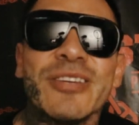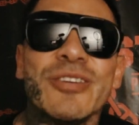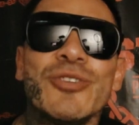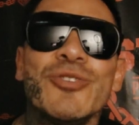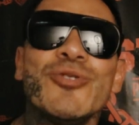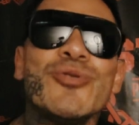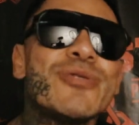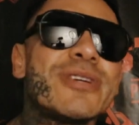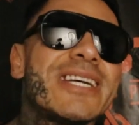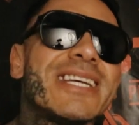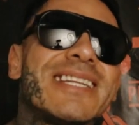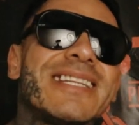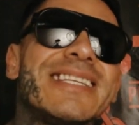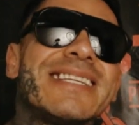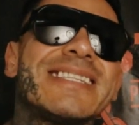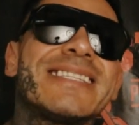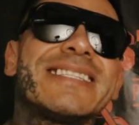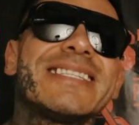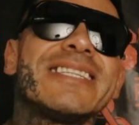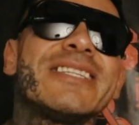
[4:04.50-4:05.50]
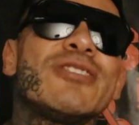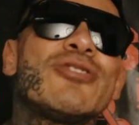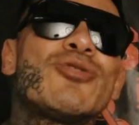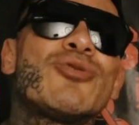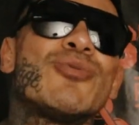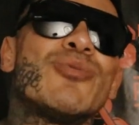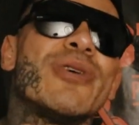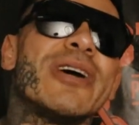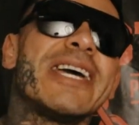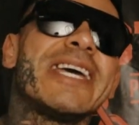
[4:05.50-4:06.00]
You can listen
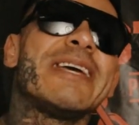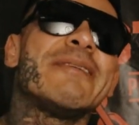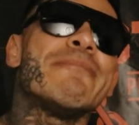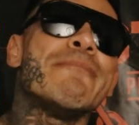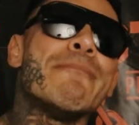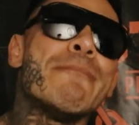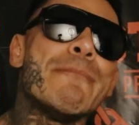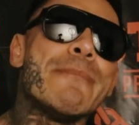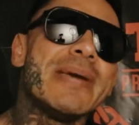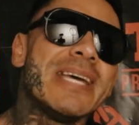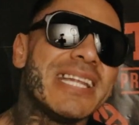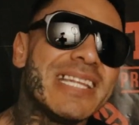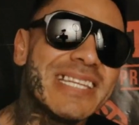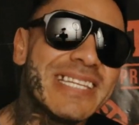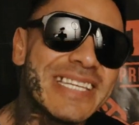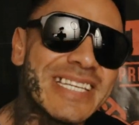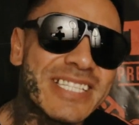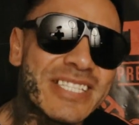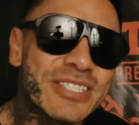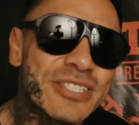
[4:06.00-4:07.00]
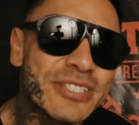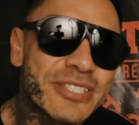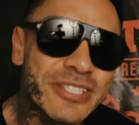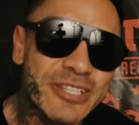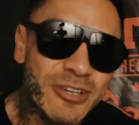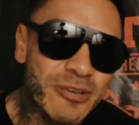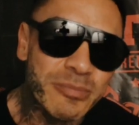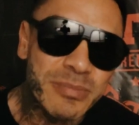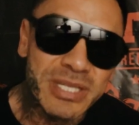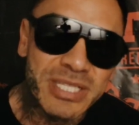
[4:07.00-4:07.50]
to a million
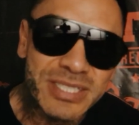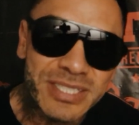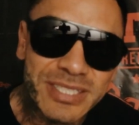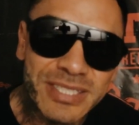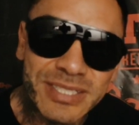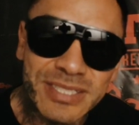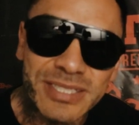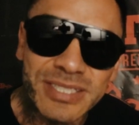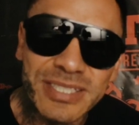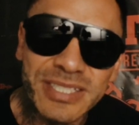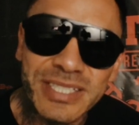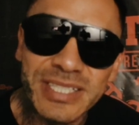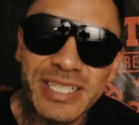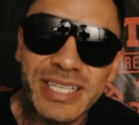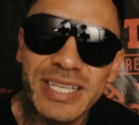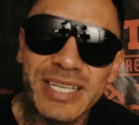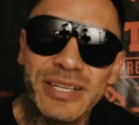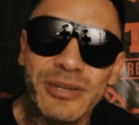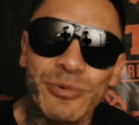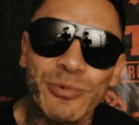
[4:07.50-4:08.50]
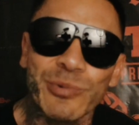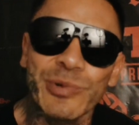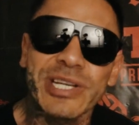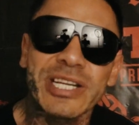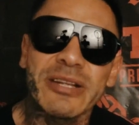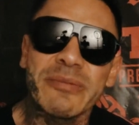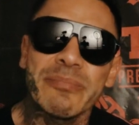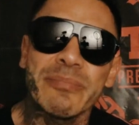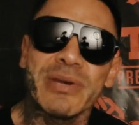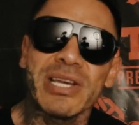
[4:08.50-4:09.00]
sermons,
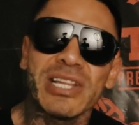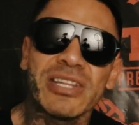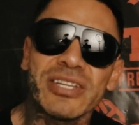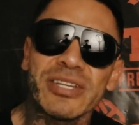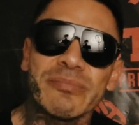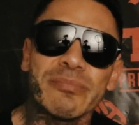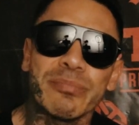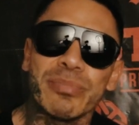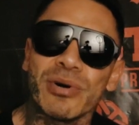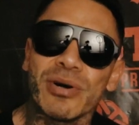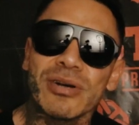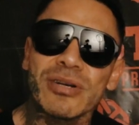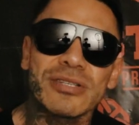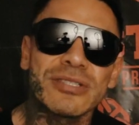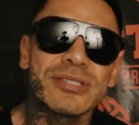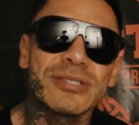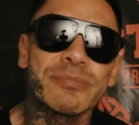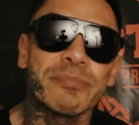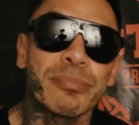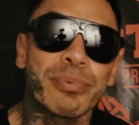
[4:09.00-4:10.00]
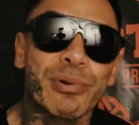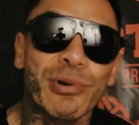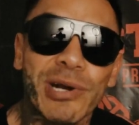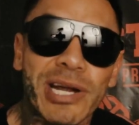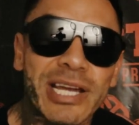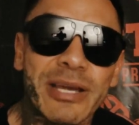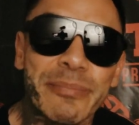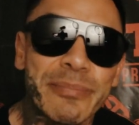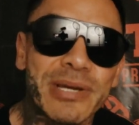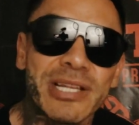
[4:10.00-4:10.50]
read a million books,
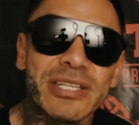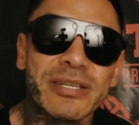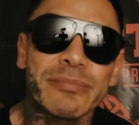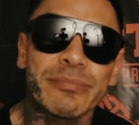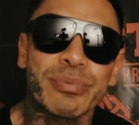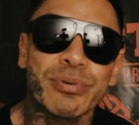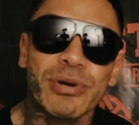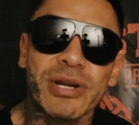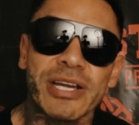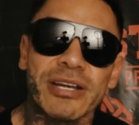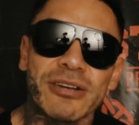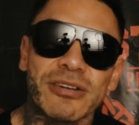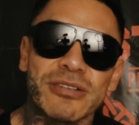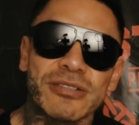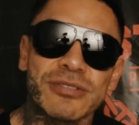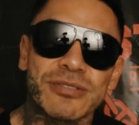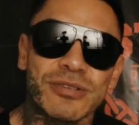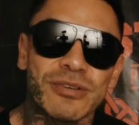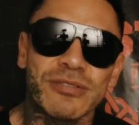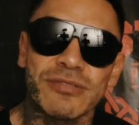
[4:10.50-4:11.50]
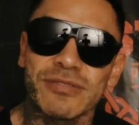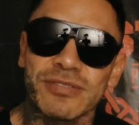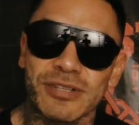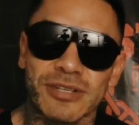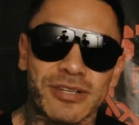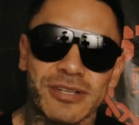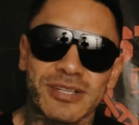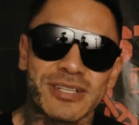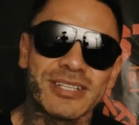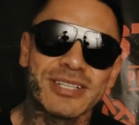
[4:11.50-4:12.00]
pray a million prayers over
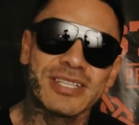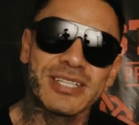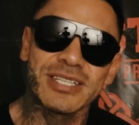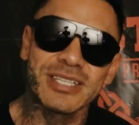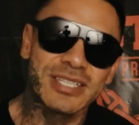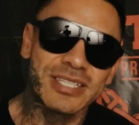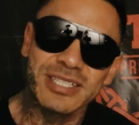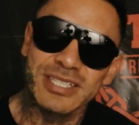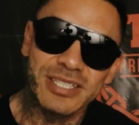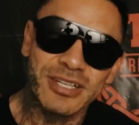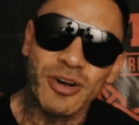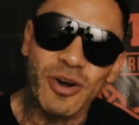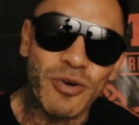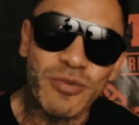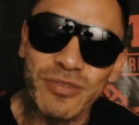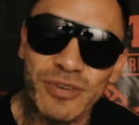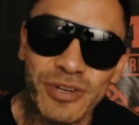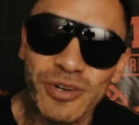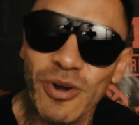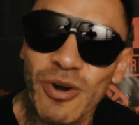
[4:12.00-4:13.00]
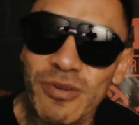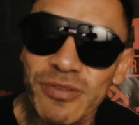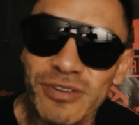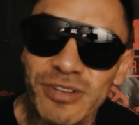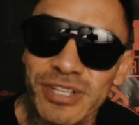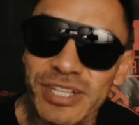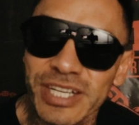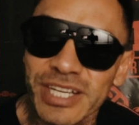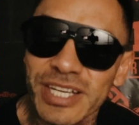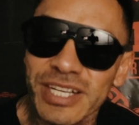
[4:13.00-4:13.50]
and
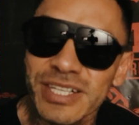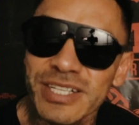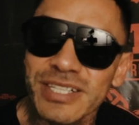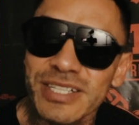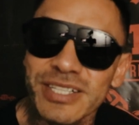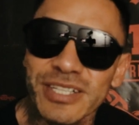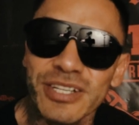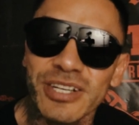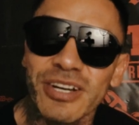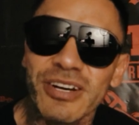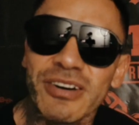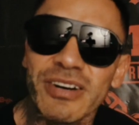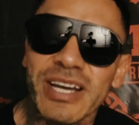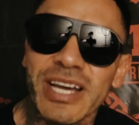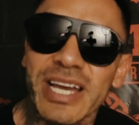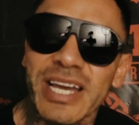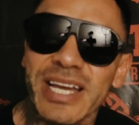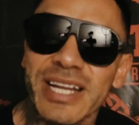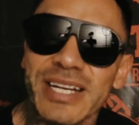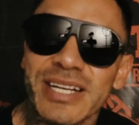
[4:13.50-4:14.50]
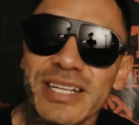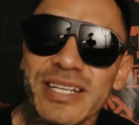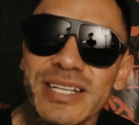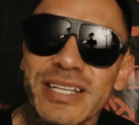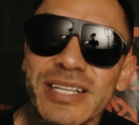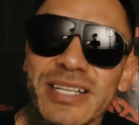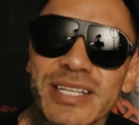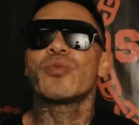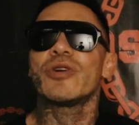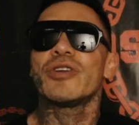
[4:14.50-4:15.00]
over again, you know,
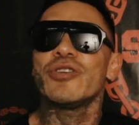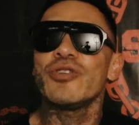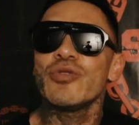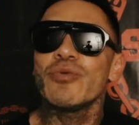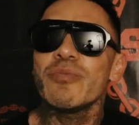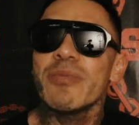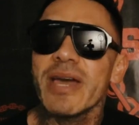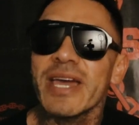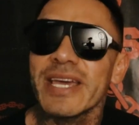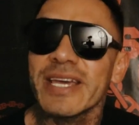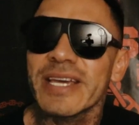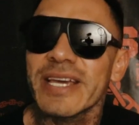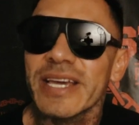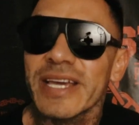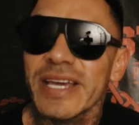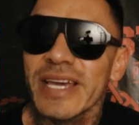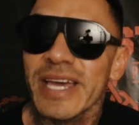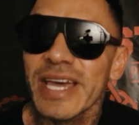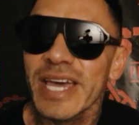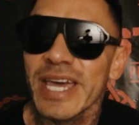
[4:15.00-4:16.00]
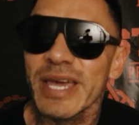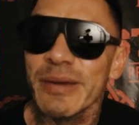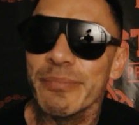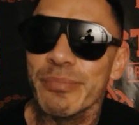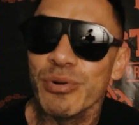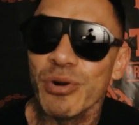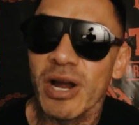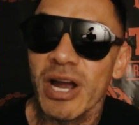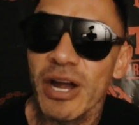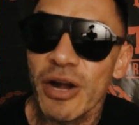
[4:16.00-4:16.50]
and when you make a
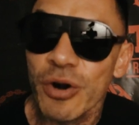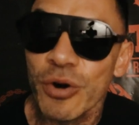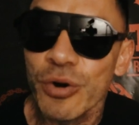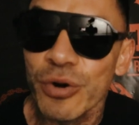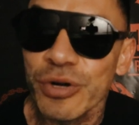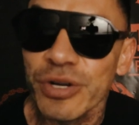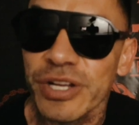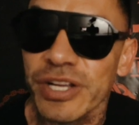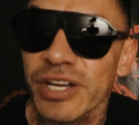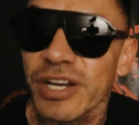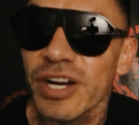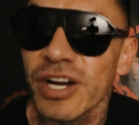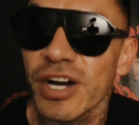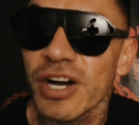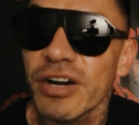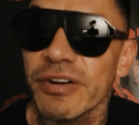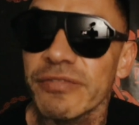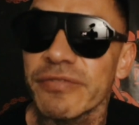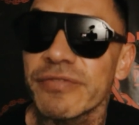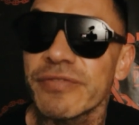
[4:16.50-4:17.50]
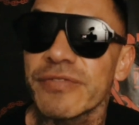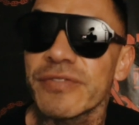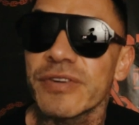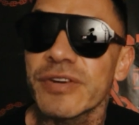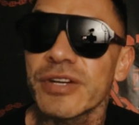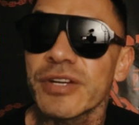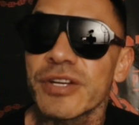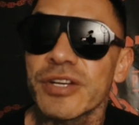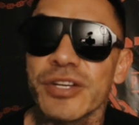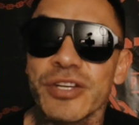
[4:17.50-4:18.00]
priority of
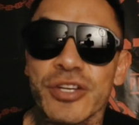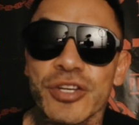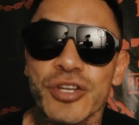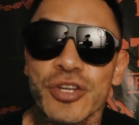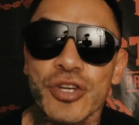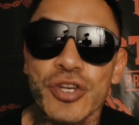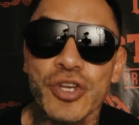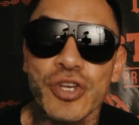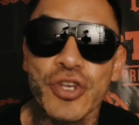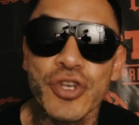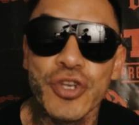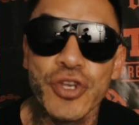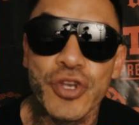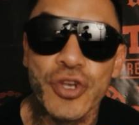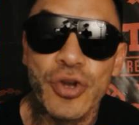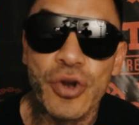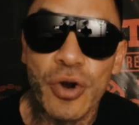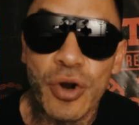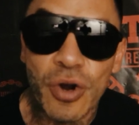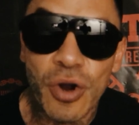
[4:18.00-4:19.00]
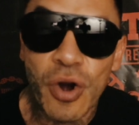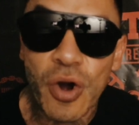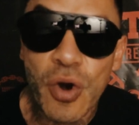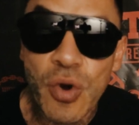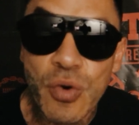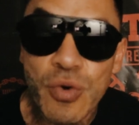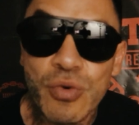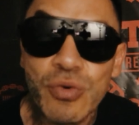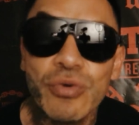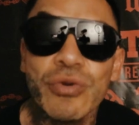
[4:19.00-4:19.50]
your
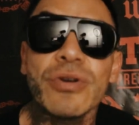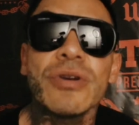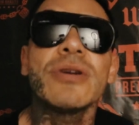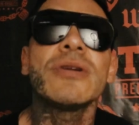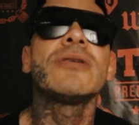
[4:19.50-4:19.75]
own